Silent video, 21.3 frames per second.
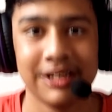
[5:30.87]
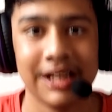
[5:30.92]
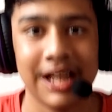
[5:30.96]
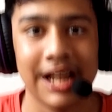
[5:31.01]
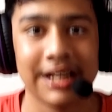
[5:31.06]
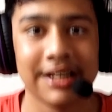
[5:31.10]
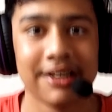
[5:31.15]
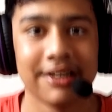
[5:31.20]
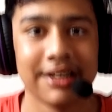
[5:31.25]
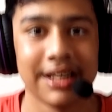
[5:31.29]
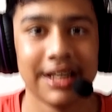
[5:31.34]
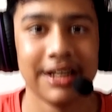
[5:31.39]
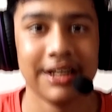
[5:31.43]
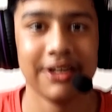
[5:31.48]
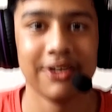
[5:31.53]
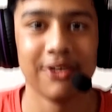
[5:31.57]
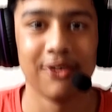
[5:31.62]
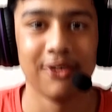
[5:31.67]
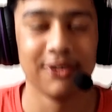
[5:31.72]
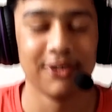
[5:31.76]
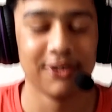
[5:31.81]

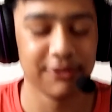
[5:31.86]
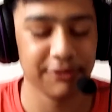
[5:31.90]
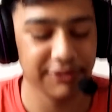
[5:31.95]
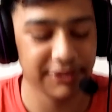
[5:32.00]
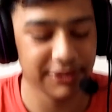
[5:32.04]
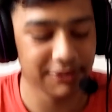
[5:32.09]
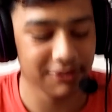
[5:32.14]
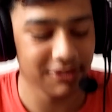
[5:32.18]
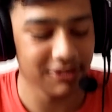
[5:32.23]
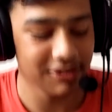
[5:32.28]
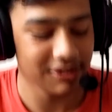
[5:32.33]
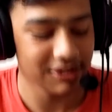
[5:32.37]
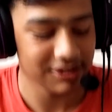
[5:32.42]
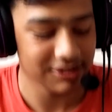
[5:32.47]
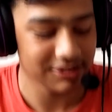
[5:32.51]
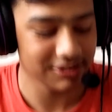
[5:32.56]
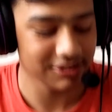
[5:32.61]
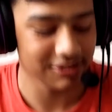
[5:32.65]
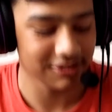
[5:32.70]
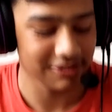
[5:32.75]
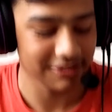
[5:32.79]
entertained all of you.
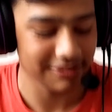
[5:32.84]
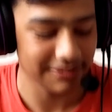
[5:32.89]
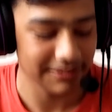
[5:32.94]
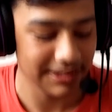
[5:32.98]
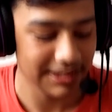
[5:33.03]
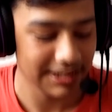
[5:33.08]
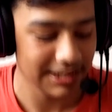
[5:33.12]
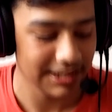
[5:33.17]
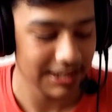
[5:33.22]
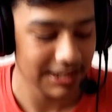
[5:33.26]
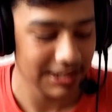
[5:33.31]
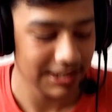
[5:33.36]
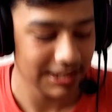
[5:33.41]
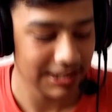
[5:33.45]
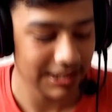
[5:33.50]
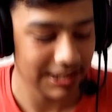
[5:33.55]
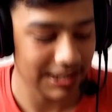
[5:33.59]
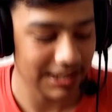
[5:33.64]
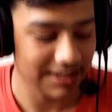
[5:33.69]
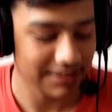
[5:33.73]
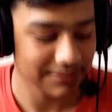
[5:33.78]
So
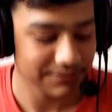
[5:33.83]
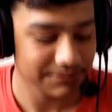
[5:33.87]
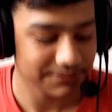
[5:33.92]
yeah,